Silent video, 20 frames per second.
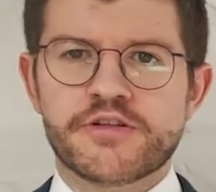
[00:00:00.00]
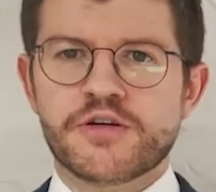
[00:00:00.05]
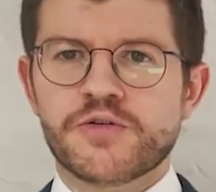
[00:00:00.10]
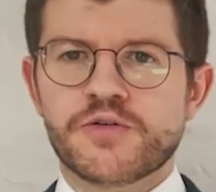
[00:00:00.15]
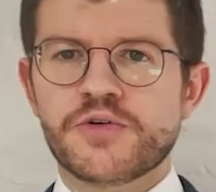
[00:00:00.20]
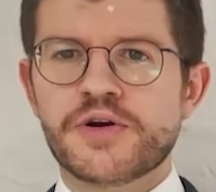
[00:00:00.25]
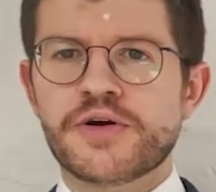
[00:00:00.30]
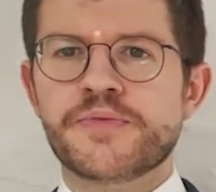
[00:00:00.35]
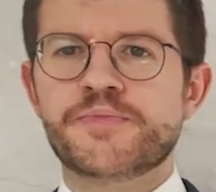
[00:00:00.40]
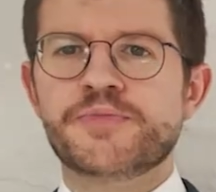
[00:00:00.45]

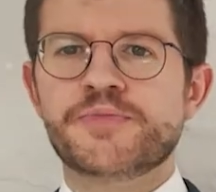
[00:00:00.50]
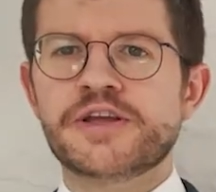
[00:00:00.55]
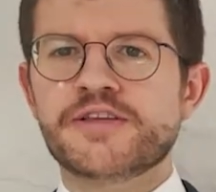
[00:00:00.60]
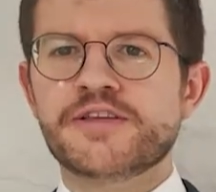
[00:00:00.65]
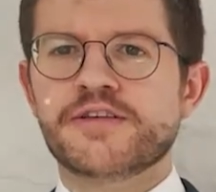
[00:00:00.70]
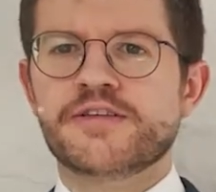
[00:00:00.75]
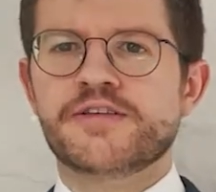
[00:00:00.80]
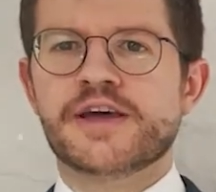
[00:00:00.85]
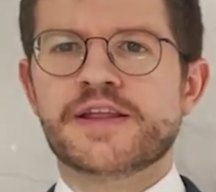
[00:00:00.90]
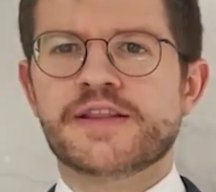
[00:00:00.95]
We
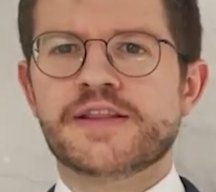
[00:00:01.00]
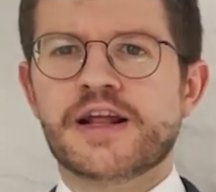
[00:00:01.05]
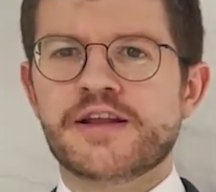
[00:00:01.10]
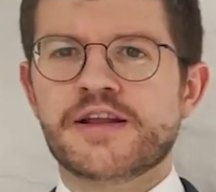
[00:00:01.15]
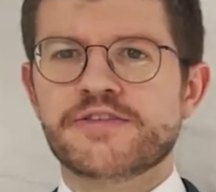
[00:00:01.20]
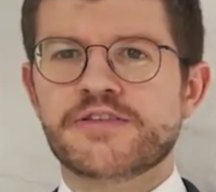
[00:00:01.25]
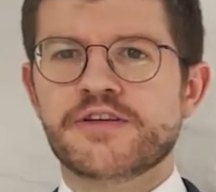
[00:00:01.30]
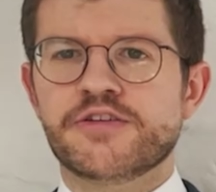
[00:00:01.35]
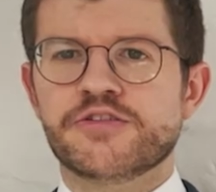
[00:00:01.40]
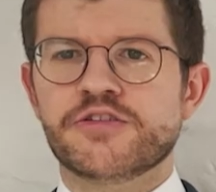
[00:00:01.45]
repeated the
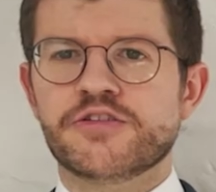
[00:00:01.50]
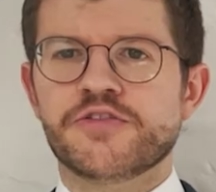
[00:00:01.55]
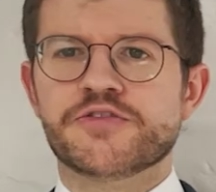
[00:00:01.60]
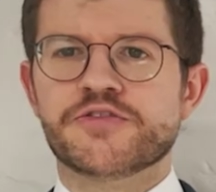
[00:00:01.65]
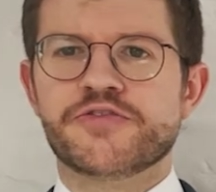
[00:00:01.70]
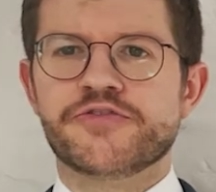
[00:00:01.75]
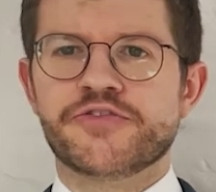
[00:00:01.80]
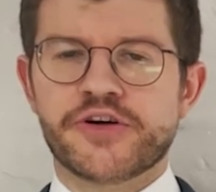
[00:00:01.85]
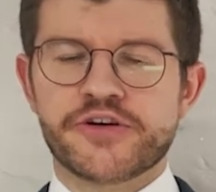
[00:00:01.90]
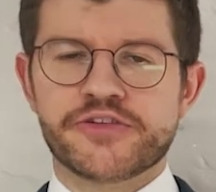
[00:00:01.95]
analysis of the
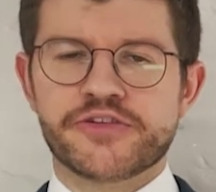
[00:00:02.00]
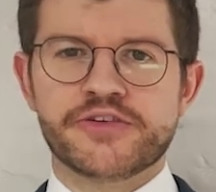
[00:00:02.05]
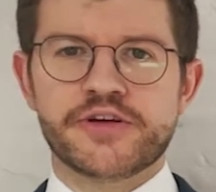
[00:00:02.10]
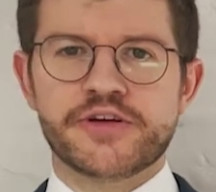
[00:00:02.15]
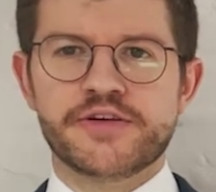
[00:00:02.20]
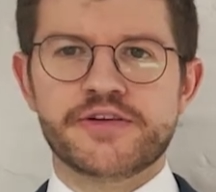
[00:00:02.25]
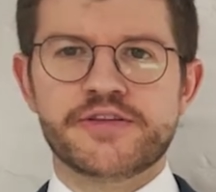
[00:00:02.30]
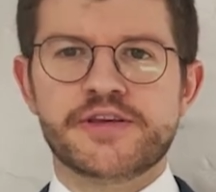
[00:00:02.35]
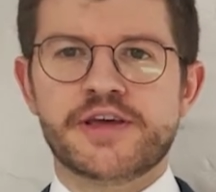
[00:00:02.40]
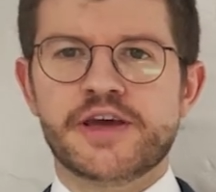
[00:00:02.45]
first
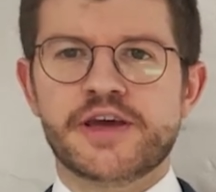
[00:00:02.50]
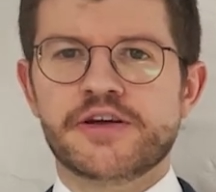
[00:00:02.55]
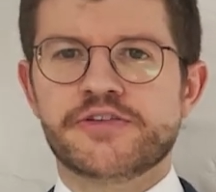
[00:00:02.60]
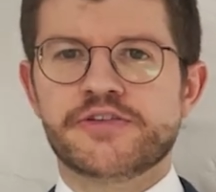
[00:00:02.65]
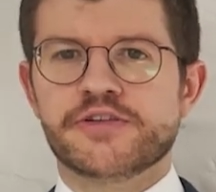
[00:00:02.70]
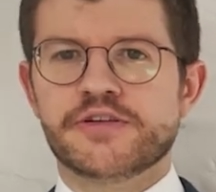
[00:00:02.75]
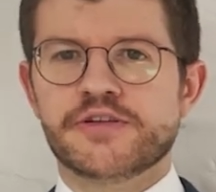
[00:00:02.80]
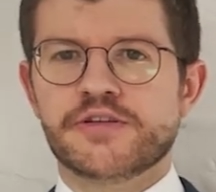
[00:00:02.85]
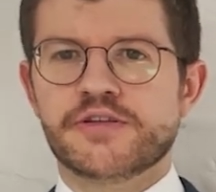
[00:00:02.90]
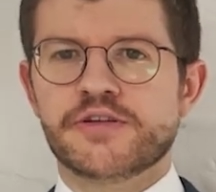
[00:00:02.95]

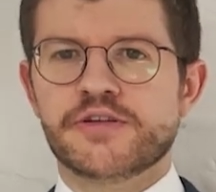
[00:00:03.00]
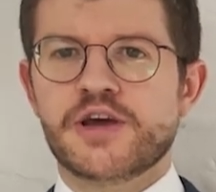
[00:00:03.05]
irradiation